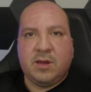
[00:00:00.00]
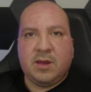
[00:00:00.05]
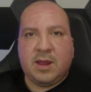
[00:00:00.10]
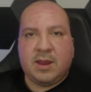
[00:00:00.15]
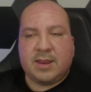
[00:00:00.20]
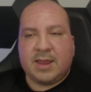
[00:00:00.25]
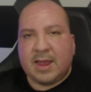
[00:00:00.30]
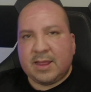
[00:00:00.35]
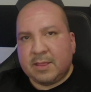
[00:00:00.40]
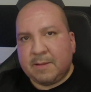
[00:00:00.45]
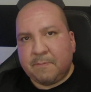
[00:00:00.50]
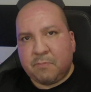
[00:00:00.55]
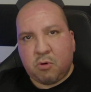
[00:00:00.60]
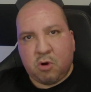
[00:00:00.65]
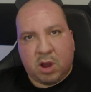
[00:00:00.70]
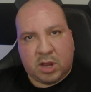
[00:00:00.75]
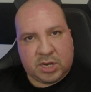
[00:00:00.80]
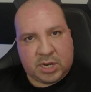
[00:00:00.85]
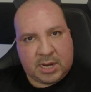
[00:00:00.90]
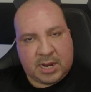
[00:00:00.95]
And then the
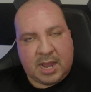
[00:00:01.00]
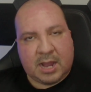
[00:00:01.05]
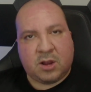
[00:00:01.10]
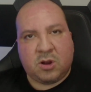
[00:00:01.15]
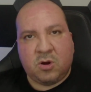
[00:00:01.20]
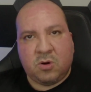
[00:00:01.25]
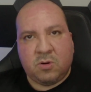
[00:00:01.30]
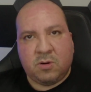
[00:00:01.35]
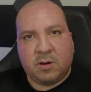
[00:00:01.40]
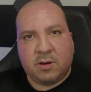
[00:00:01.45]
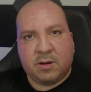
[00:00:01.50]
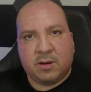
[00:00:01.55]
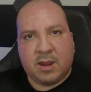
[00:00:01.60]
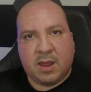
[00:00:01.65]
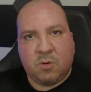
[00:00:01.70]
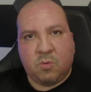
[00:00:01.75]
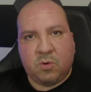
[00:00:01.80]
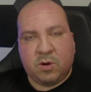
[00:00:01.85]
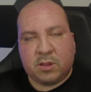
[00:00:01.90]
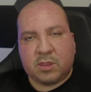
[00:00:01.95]
project got going,
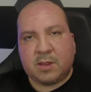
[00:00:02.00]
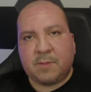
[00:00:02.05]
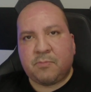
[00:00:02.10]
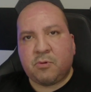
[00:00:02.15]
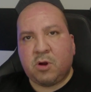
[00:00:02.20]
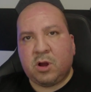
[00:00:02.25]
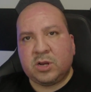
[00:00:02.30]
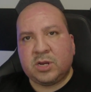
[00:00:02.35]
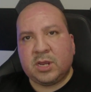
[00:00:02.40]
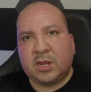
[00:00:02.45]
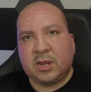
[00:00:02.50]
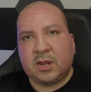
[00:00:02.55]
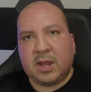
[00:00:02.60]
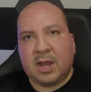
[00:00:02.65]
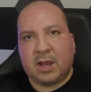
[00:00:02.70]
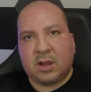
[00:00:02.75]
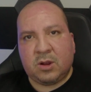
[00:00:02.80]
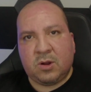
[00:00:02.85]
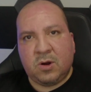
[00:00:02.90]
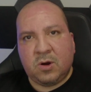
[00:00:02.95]
and once the project
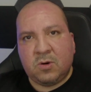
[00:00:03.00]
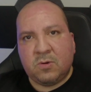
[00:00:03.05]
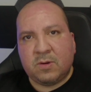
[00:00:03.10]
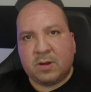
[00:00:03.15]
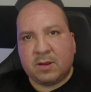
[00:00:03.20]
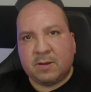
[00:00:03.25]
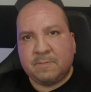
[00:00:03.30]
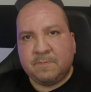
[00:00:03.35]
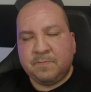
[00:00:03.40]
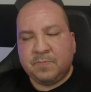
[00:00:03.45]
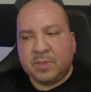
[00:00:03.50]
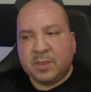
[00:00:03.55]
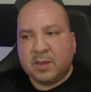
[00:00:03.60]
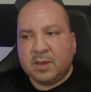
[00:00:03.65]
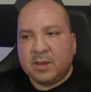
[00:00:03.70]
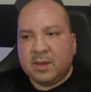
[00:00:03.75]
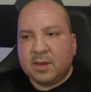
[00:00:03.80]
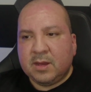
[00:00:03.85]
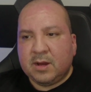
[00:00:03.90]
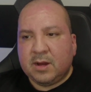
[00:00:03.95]
got going,
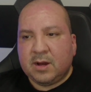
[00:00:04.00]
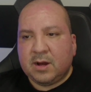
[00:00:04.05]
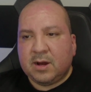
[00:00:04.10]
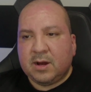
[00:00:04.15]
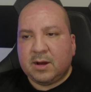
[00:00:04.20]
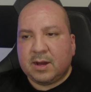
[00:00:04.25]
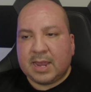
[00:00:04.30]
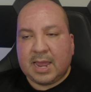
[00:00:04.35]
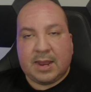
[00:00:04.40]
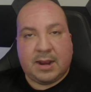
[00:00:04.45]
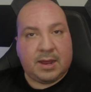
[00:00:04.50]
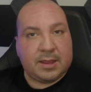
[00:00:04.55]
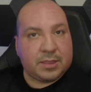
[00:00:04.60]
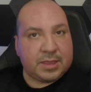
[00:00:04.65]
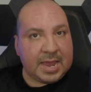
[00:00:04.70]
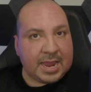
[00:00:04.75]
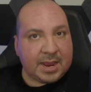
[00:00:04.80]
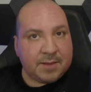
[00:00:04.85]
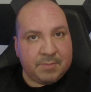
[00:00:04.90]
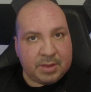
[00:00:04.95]
again, a
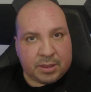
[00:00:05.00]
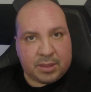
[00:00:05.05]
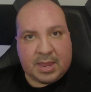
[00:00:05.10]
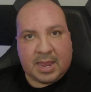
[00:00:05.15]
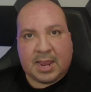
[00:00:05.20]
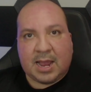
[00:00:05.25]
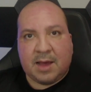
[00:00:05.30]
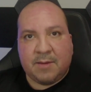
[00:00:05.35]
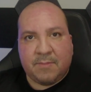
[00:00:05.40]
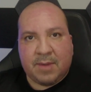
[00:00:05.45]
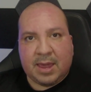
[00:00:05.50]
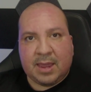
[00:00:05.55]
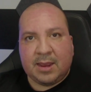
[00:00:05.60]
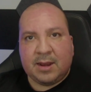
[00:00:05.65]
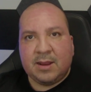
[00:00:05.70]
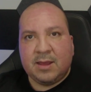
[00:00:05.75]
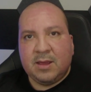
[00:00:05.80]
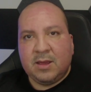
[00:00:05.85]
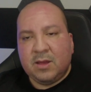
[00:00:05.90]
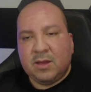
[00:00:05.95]
second mistake I made.